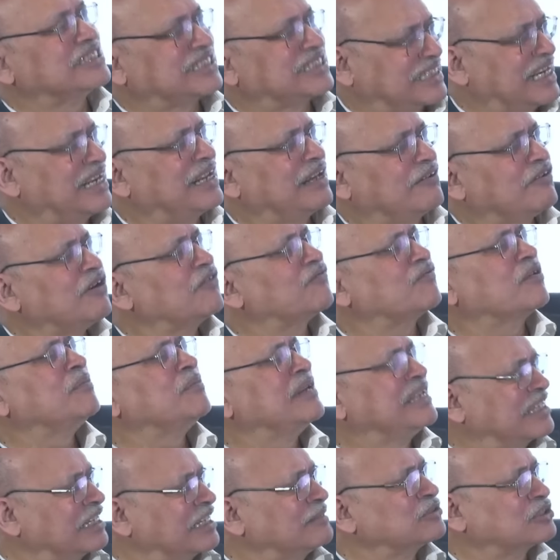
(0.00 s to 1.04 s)
stayed away from
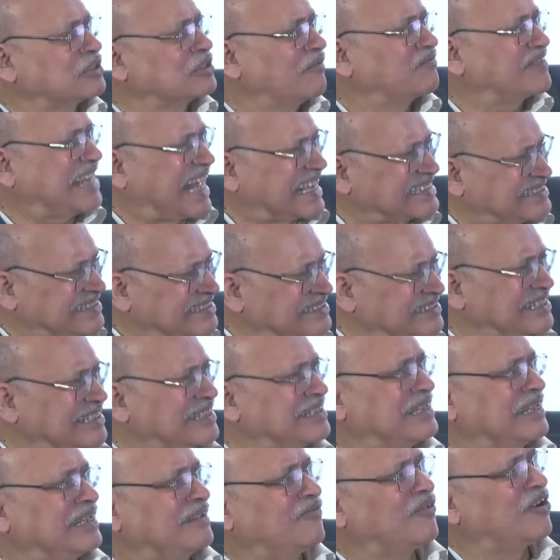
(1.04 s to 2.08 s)
in terms of tax
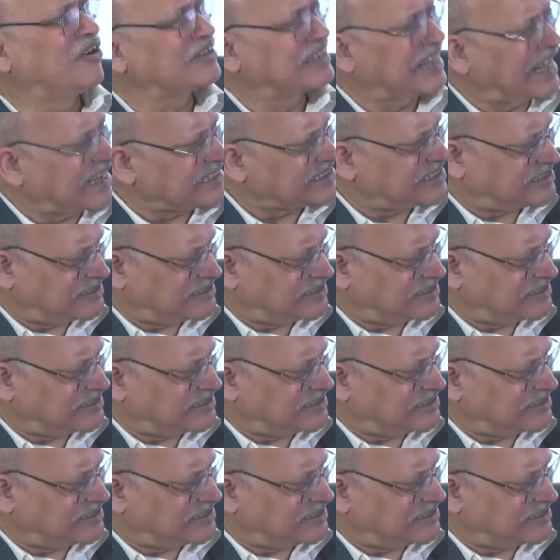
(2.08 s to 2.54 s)
incentive or tax yeah,